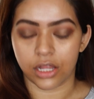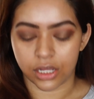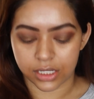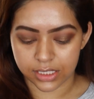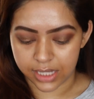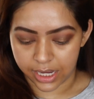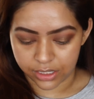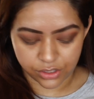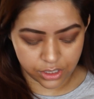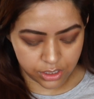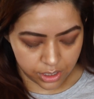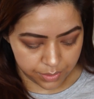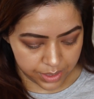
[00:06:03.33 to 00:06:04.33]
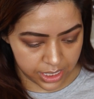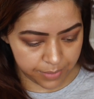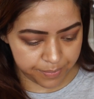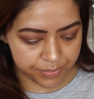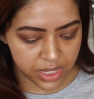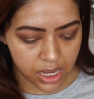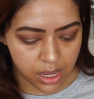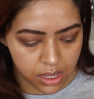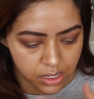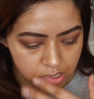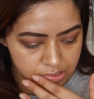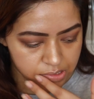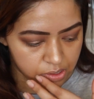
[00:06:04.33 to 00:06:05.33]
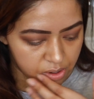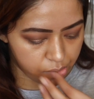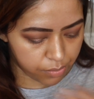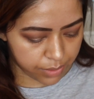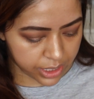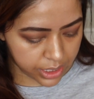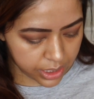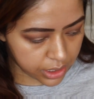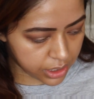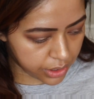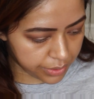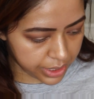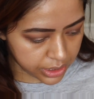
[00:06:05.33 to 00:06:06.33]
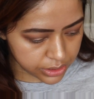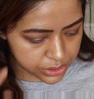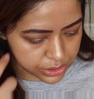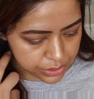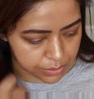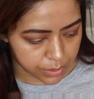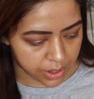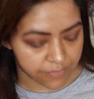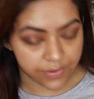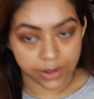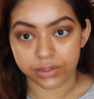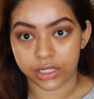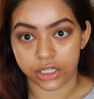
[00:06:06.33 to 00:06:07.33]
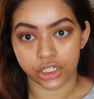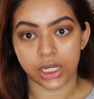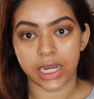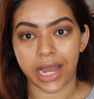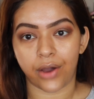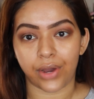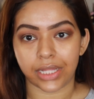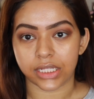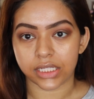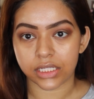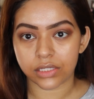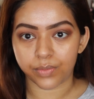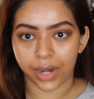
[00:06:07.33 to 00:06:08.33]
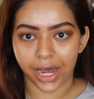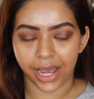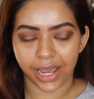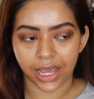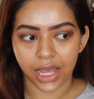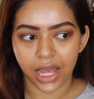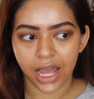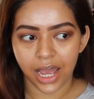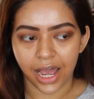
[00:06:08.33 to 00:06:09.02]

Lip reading: it looks extra glowy. So we're gonna go into foundation now, and this is why